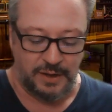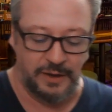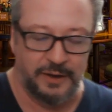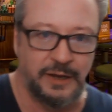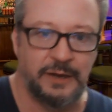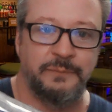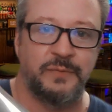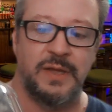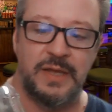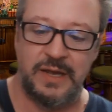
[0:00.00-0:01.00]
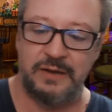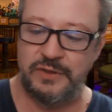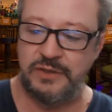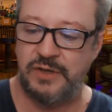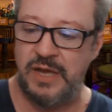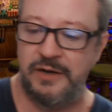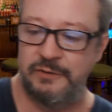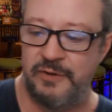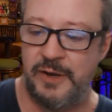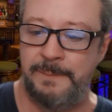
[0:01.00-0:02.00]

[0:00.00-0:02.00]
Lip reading: I have these kind of